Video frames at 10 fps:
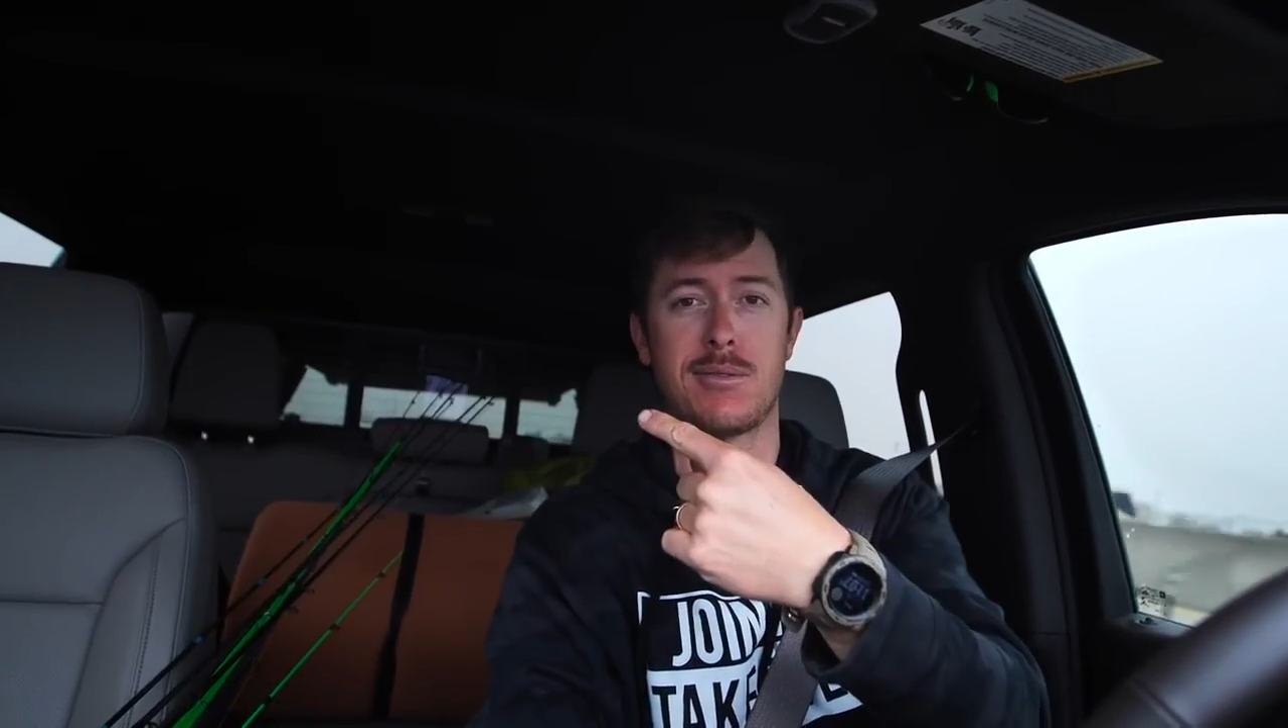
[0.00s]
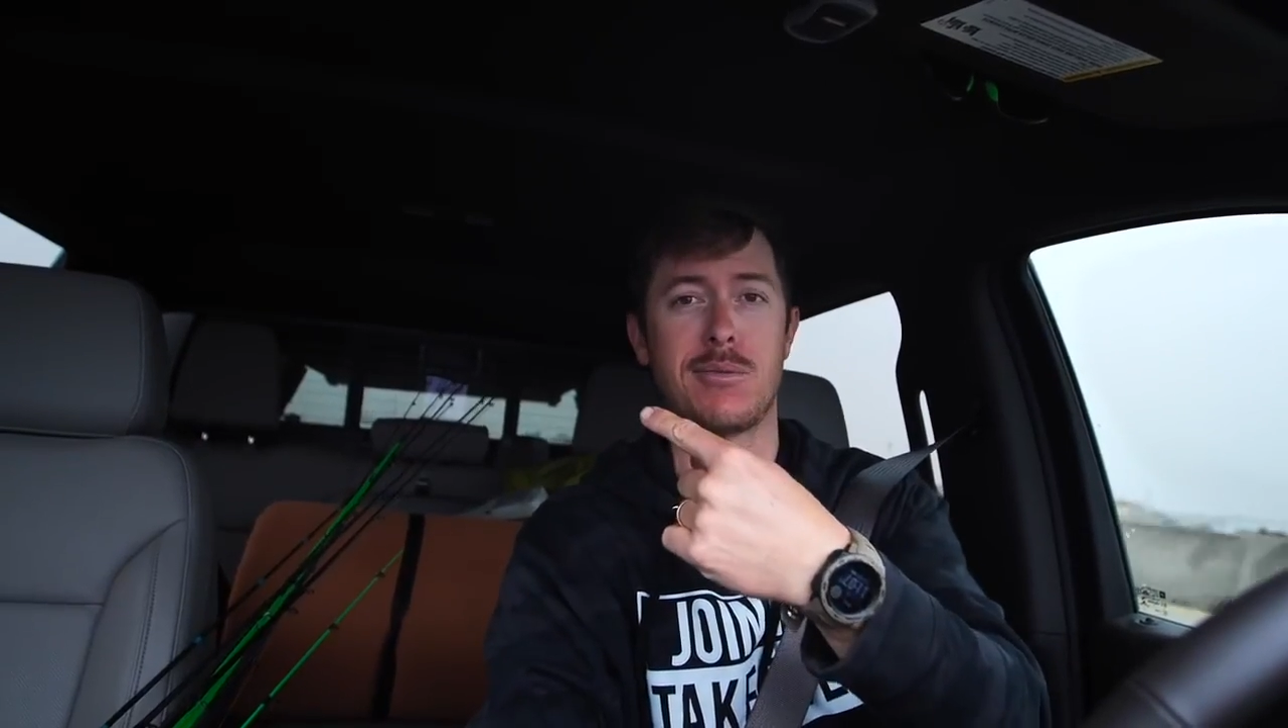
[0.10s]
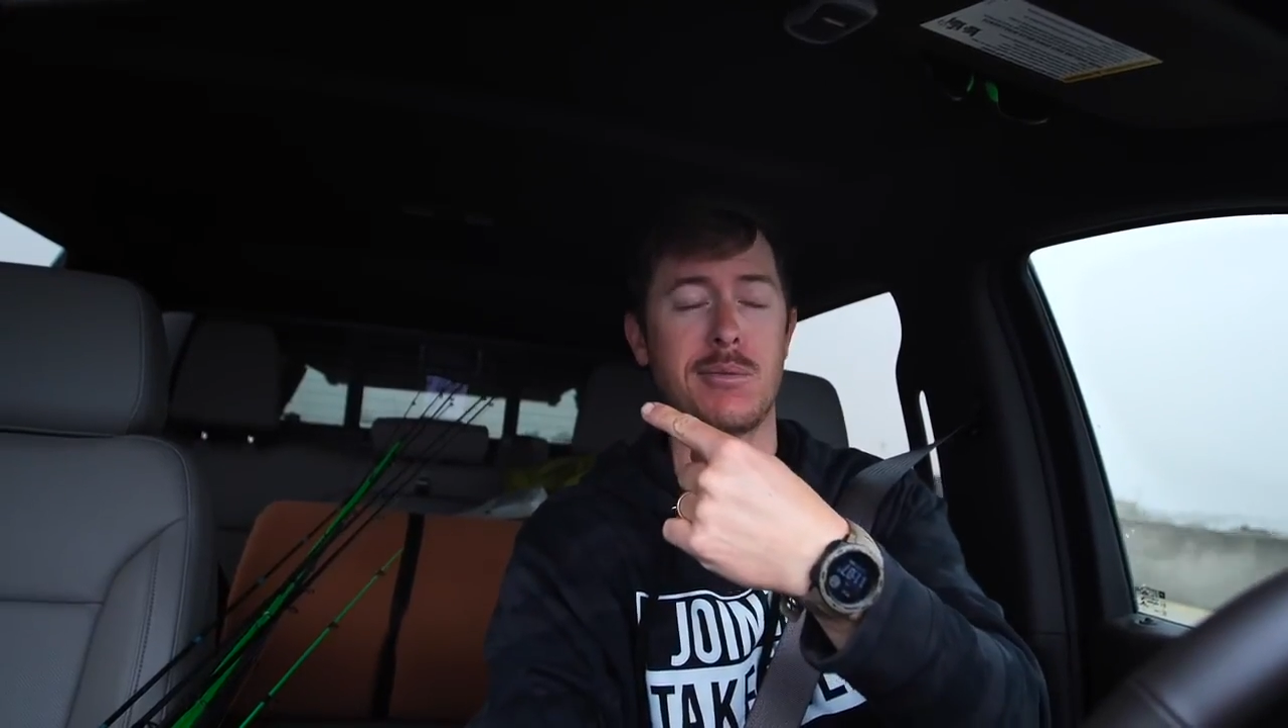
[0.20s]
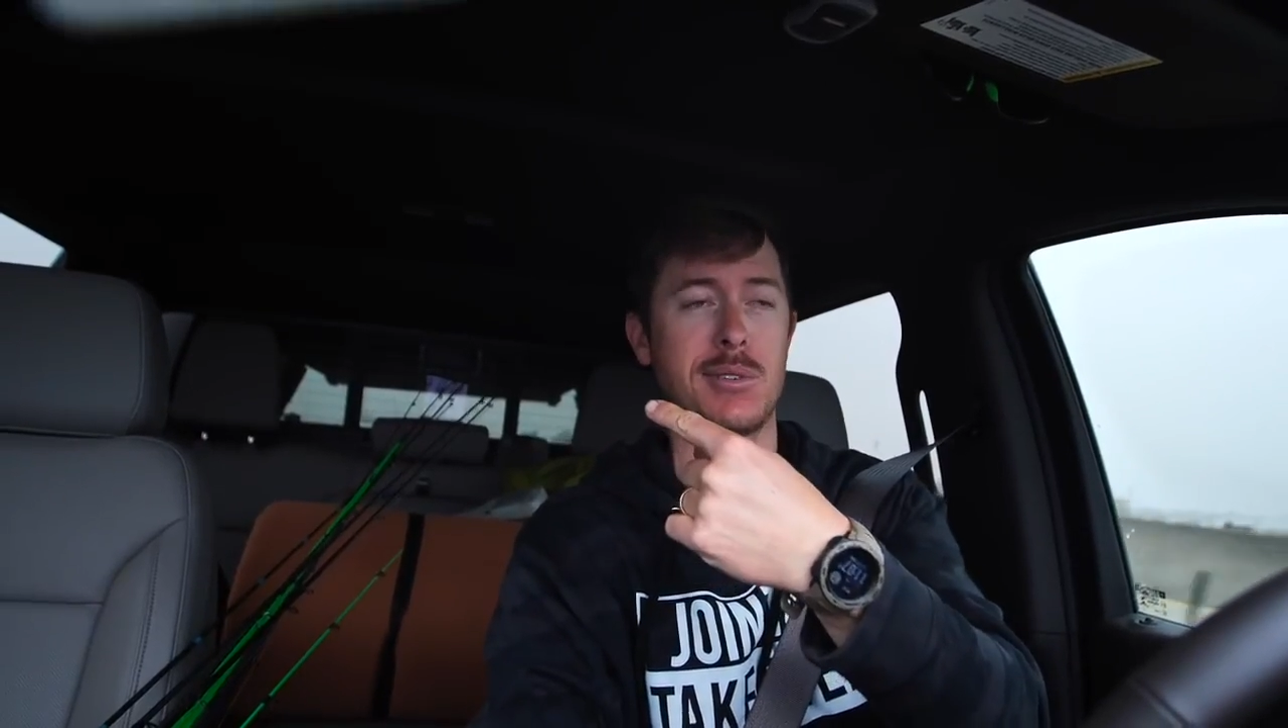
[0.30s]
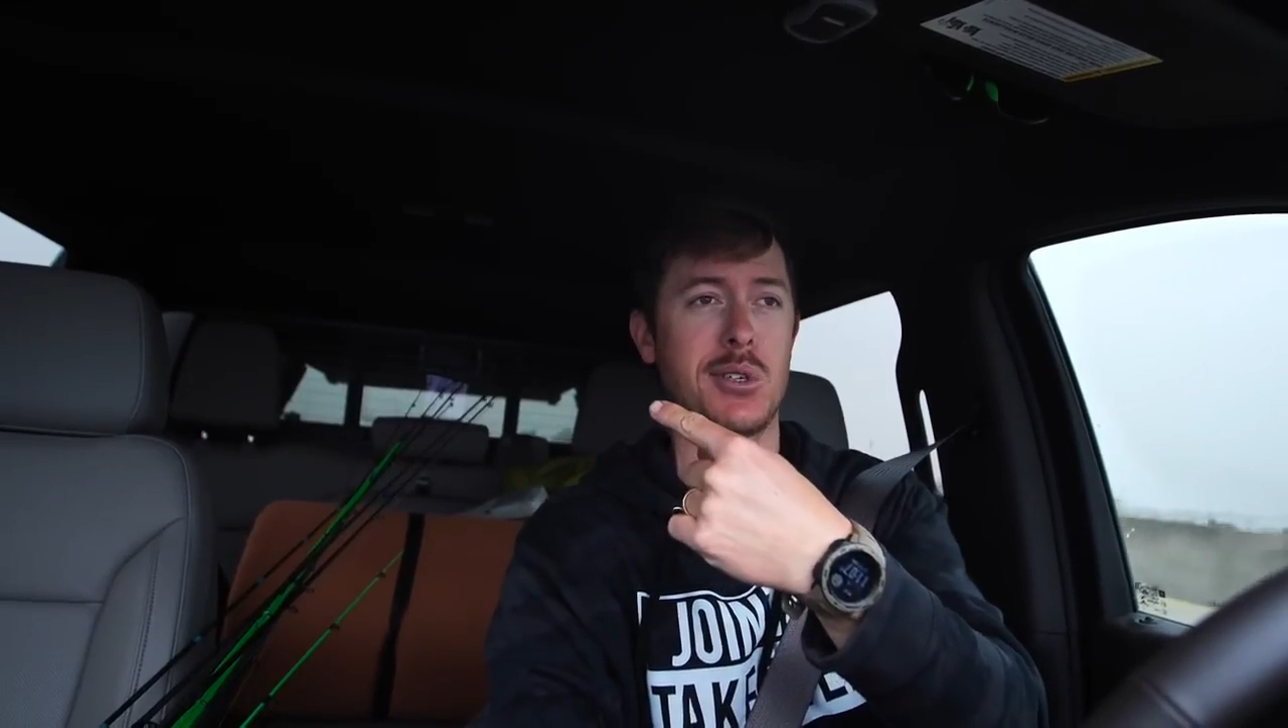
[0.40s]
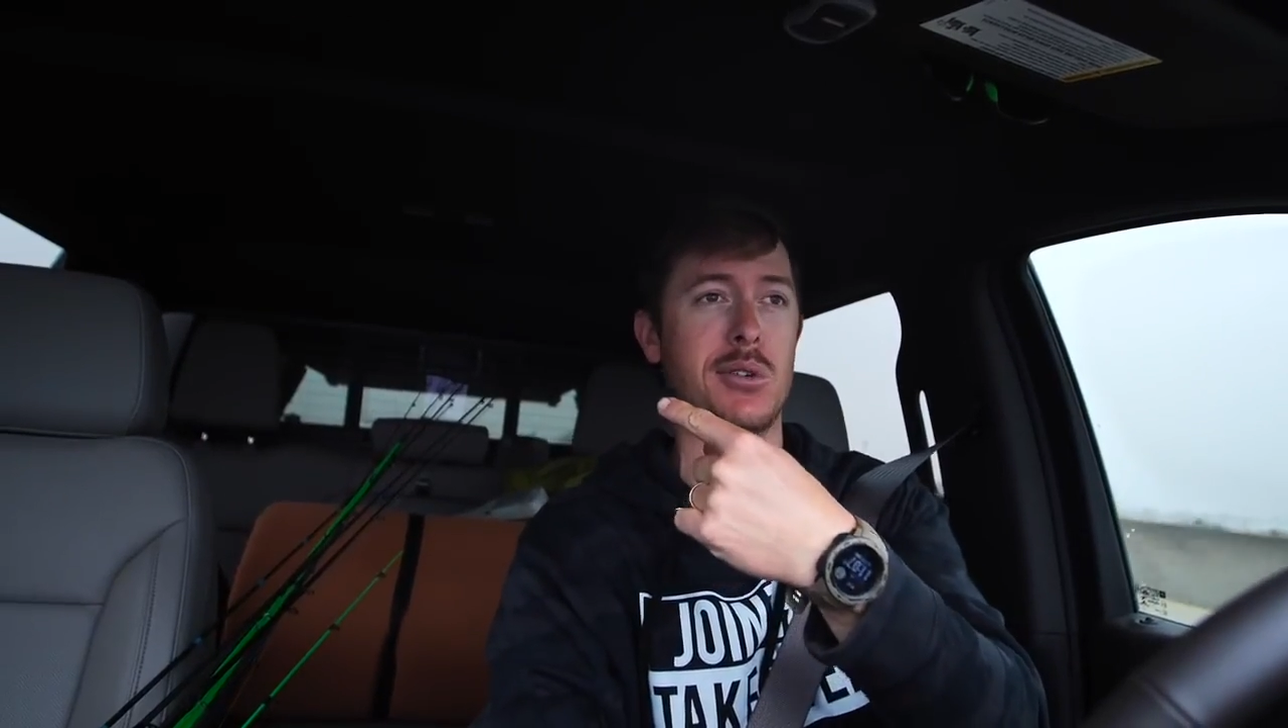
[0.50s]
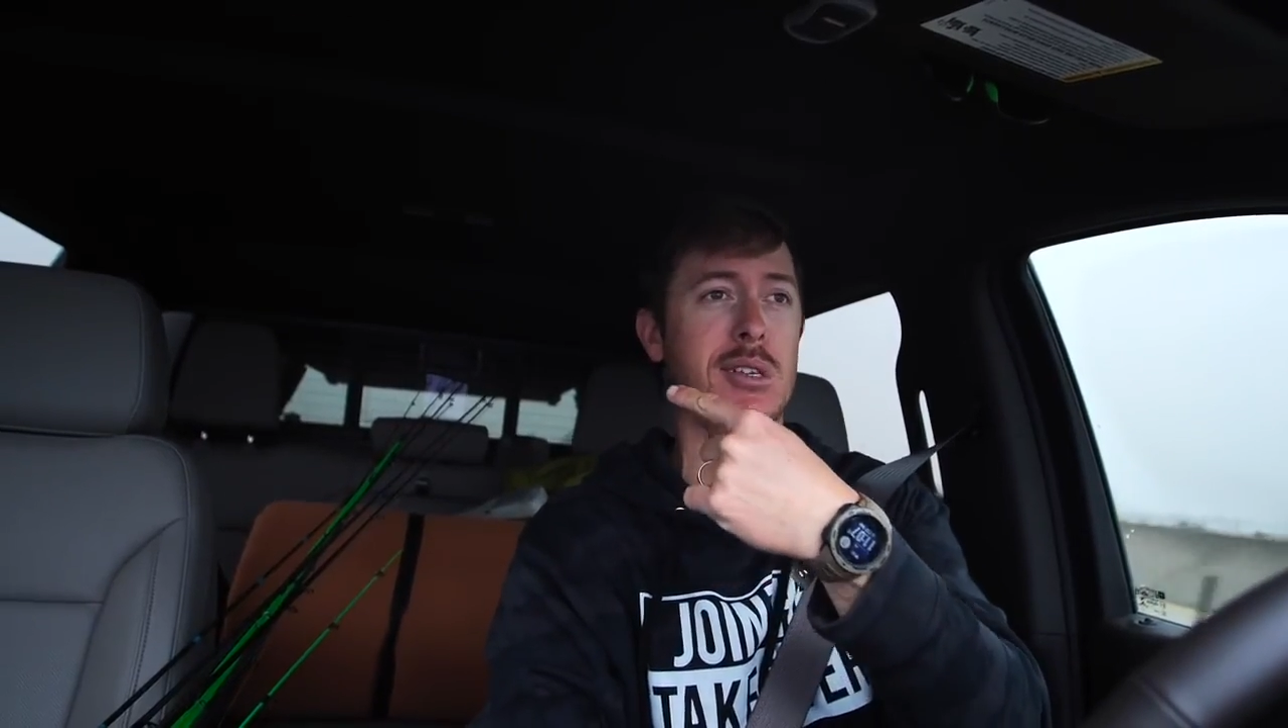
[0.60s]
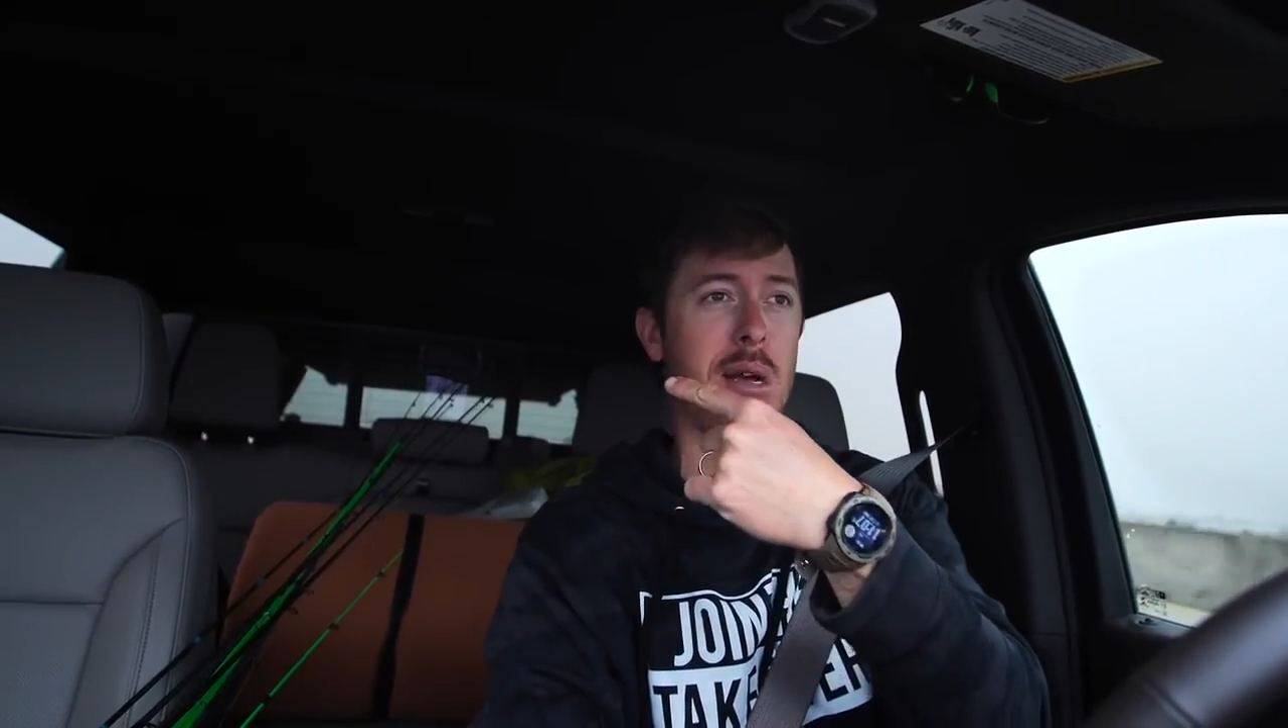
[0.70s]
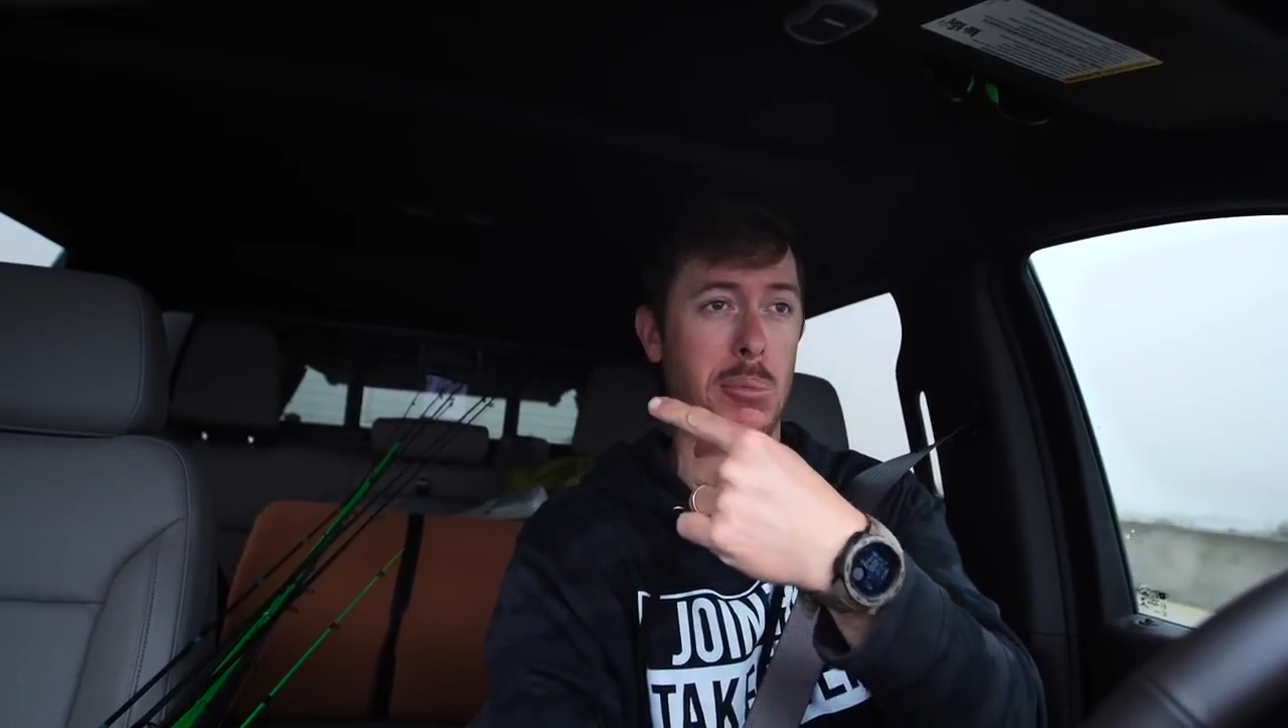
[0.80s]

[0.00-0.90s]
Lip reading: as soon as I